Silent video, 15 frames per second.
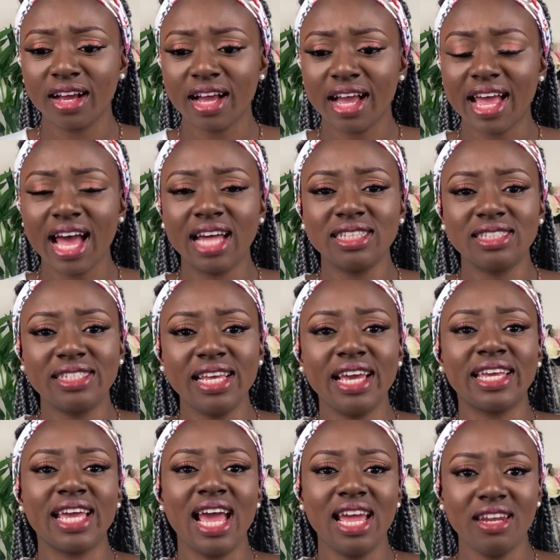can
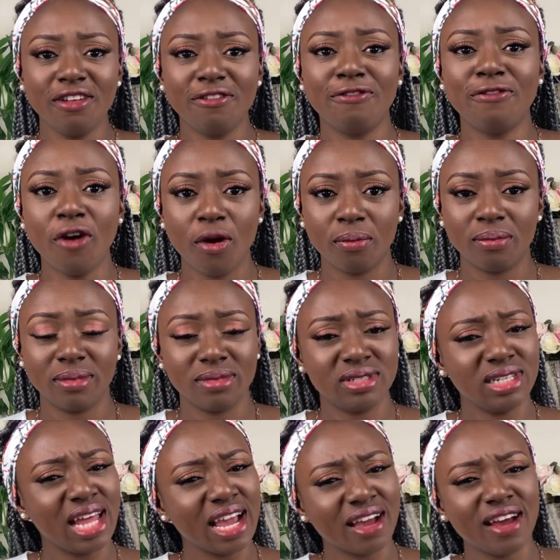take any form.
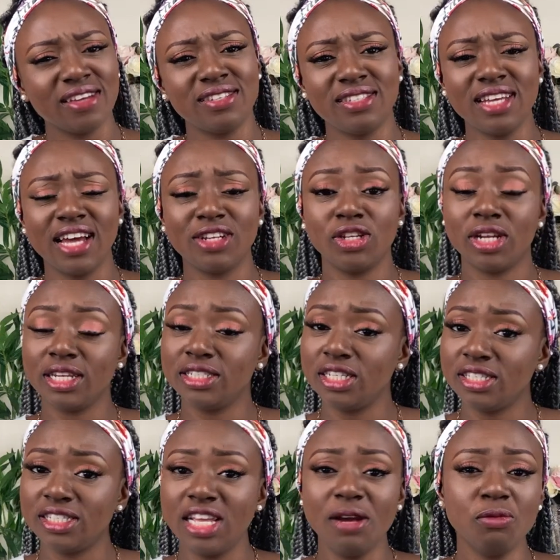Like I said, the
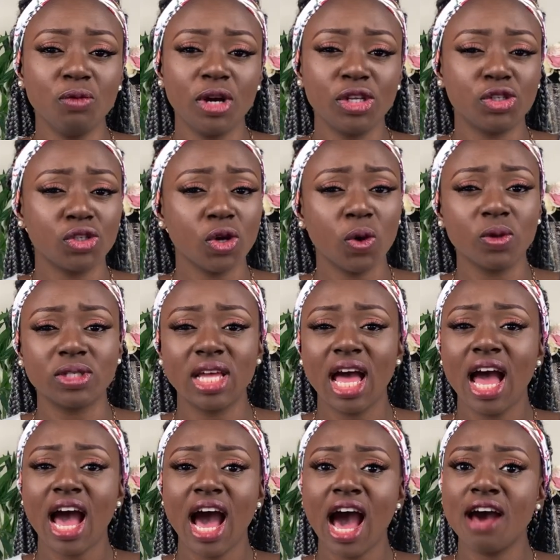same way souls
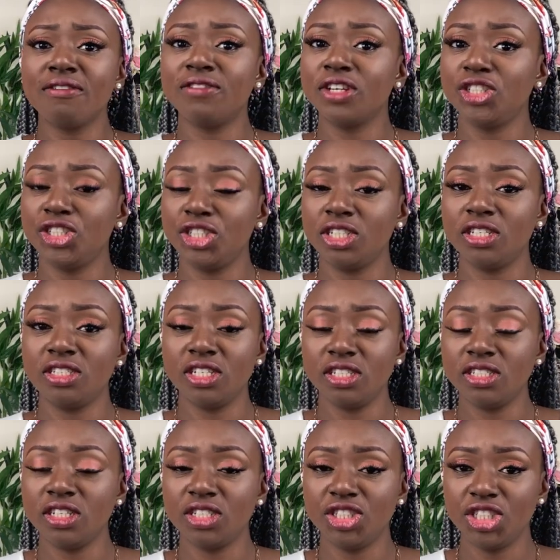have
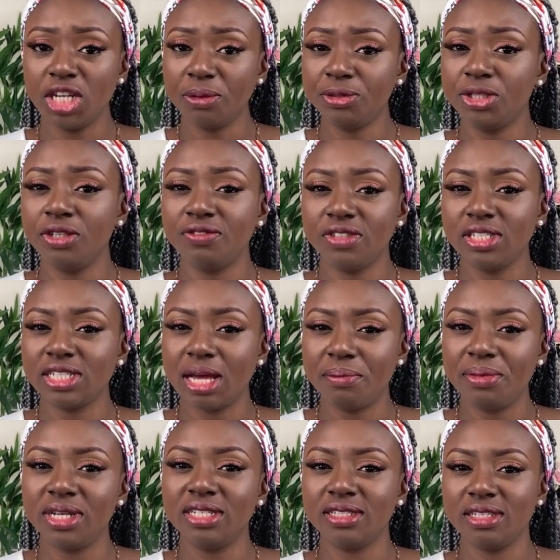the shape-shifting
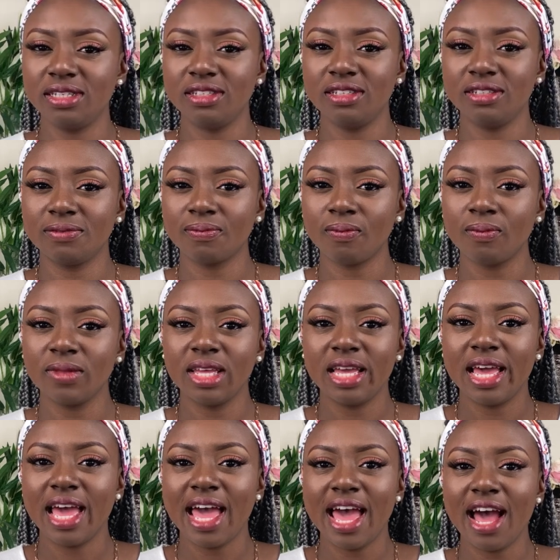ability,
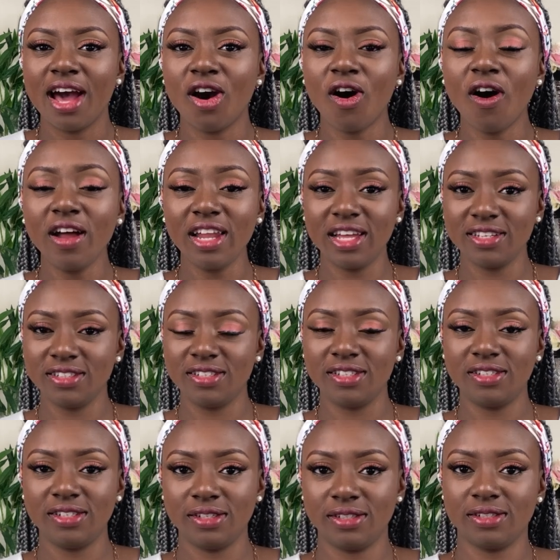all
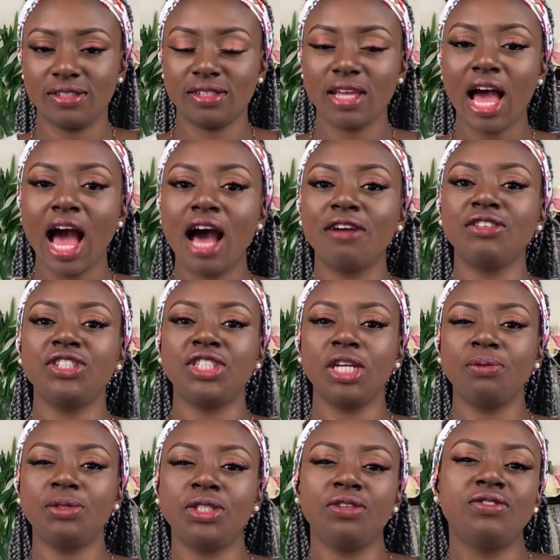entities have
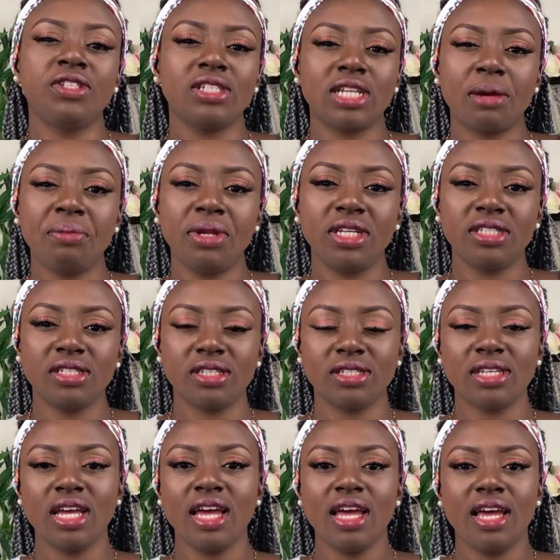shape-shifting abilities.
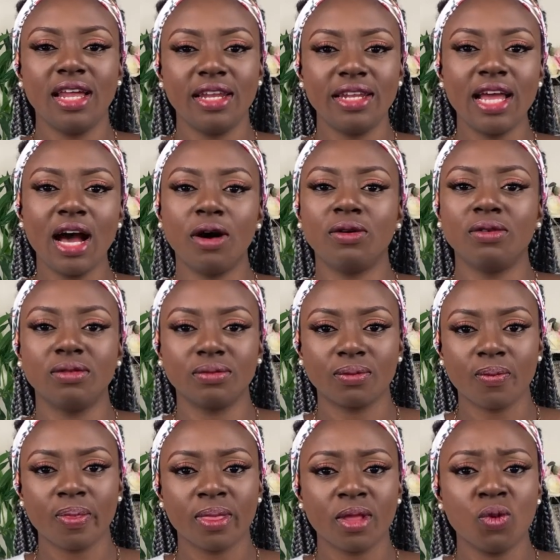Now,
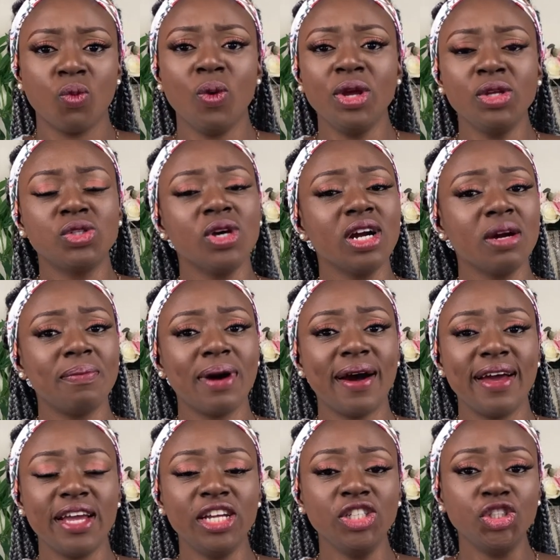when you talk
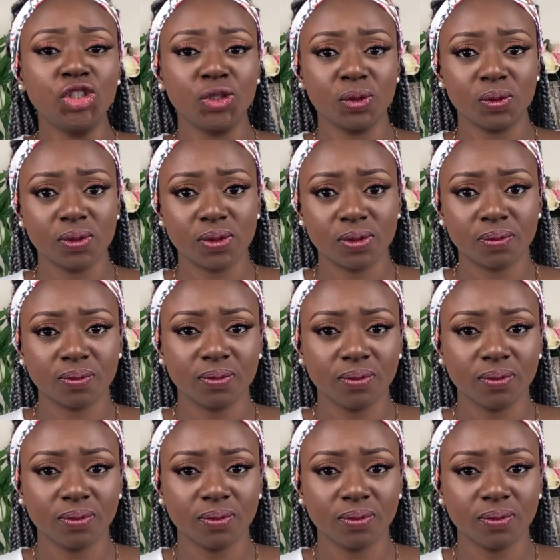about angels,